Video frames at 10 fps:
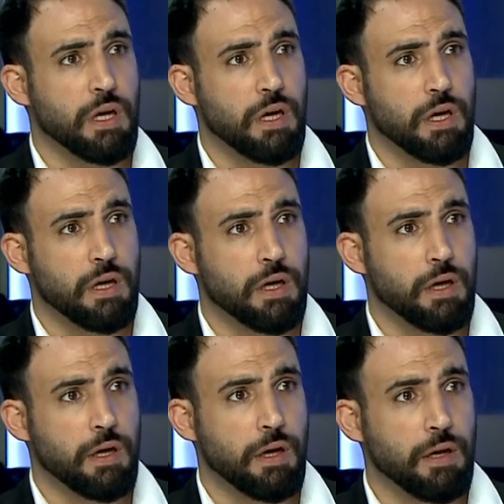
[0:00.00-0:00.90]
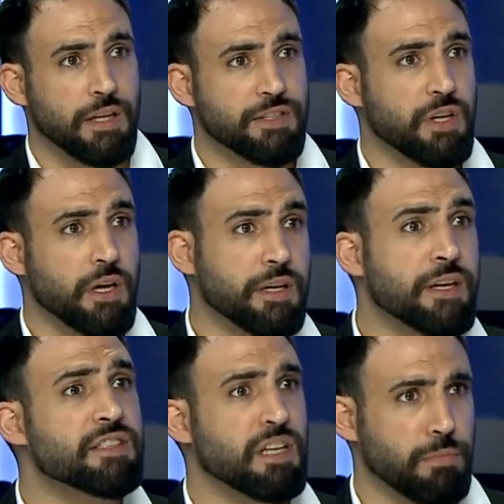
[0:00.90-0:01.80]
let's say,
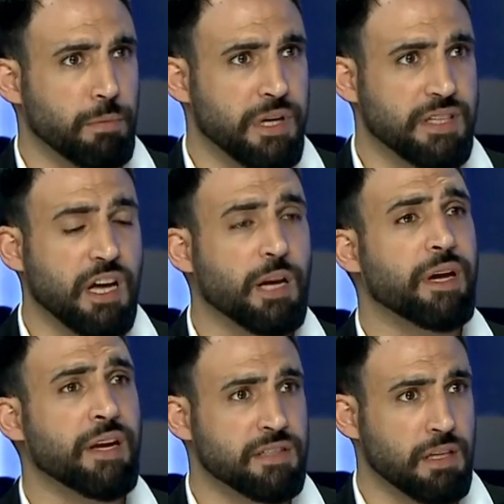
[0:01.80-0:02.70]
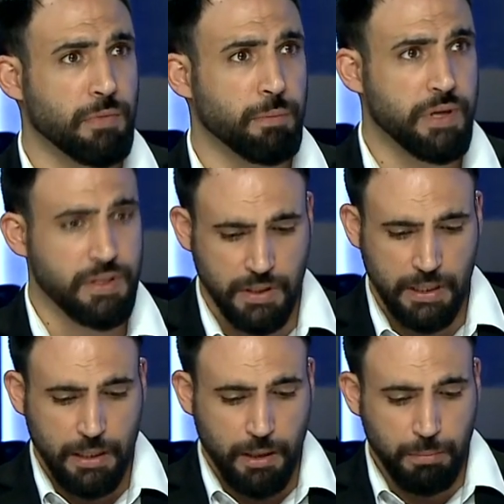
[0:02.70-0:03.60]
Knesset members, Arab Knesset members.
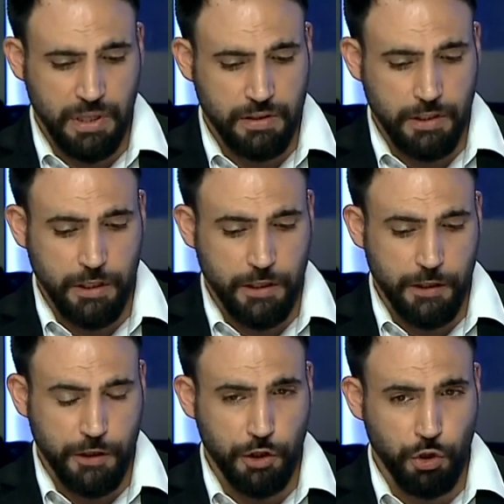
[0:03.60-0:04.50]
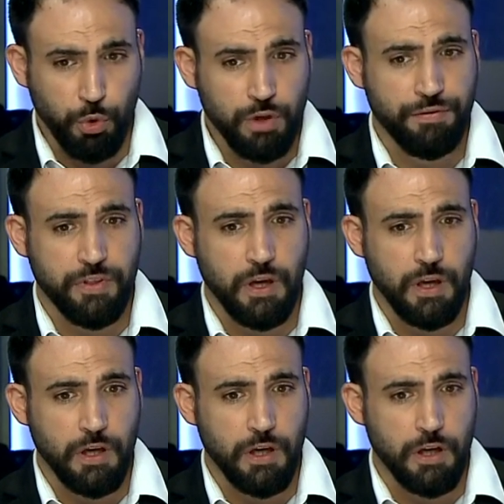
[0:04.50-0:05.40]
But one of
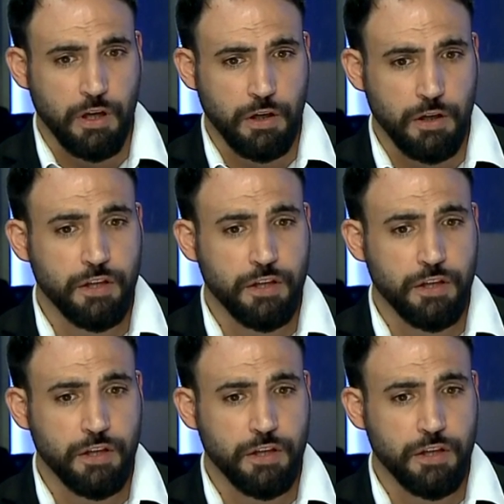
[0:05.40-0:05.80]
the